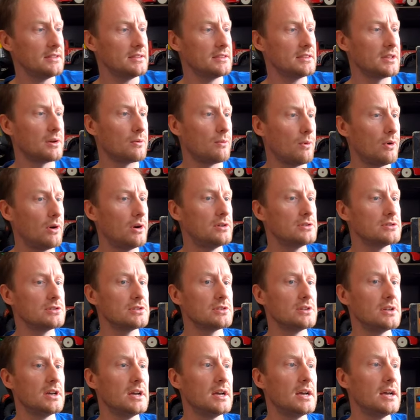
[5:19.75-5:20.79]
There
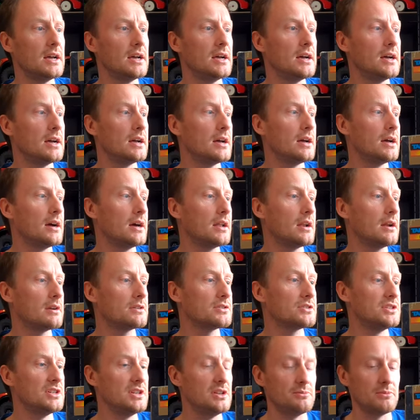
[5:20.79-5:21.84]
was an
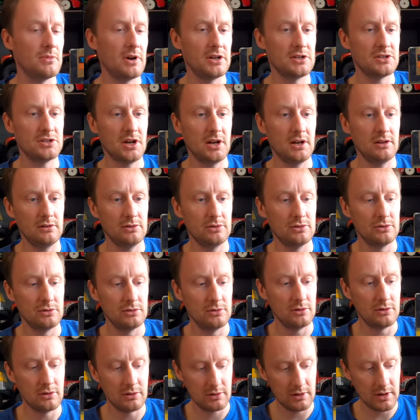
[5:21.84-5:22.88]
RC in my
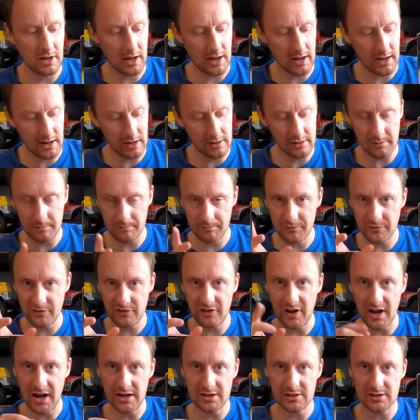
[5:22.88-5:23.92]
childhood that had
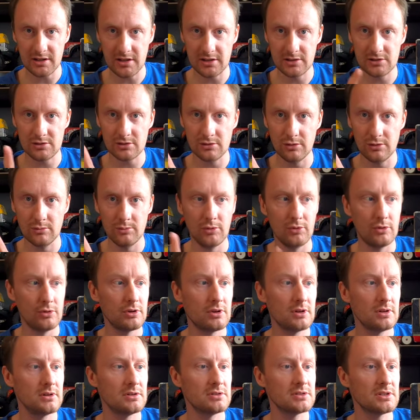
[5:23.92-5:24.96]
fast and slow
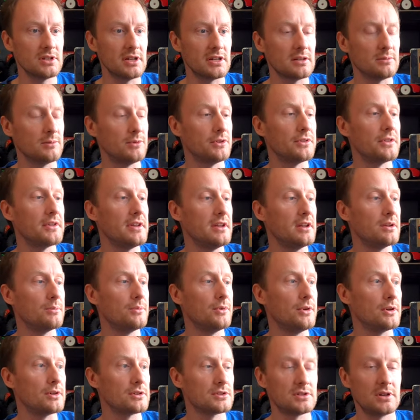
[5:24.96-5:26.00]
mode selectable on the
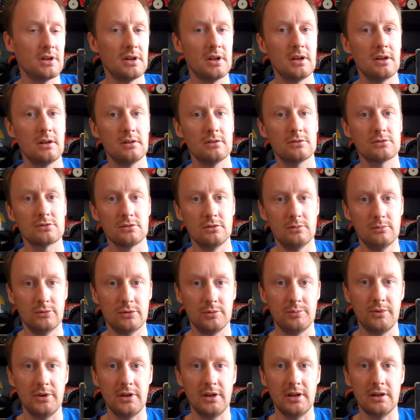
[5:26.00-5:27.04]
gearbox, slow
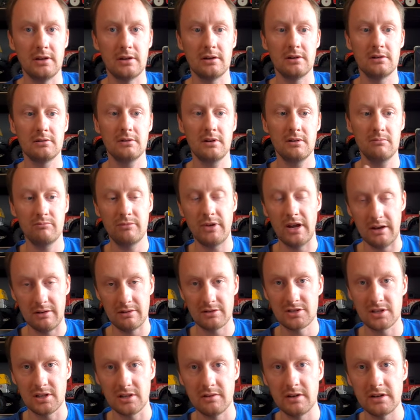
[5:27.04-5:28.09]
mode being better
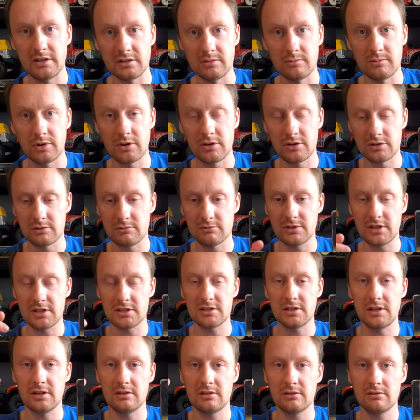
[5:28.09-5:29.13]
acceleration because it was
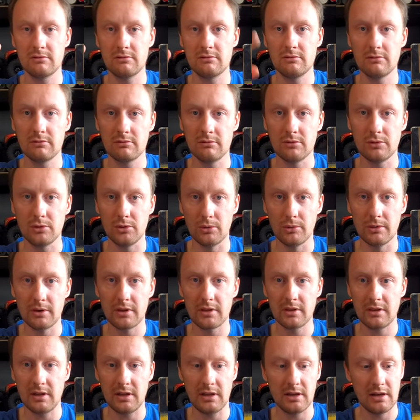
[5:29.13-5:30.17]
actually
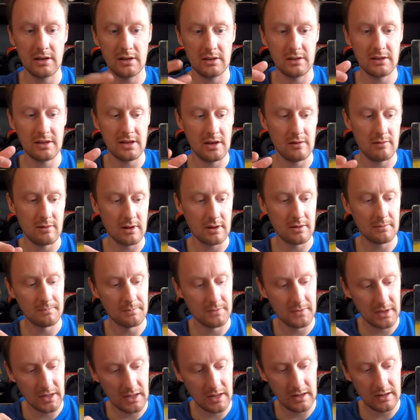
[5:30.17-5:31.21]
lowering the gearing
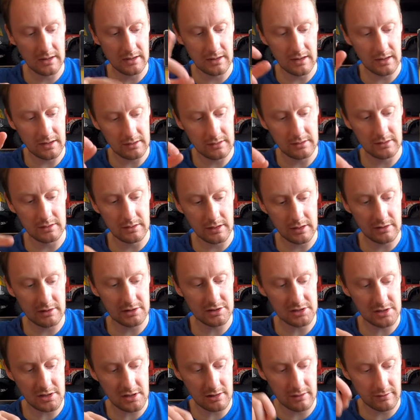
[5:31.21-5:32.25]
and
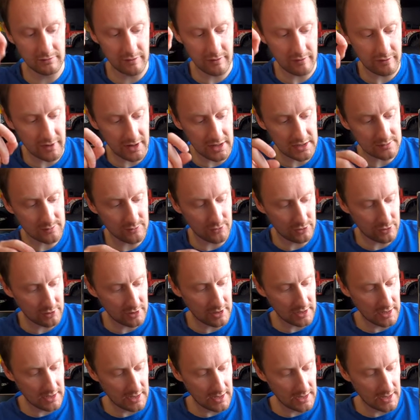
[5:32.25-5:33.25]
increasing the gearing for fast mode.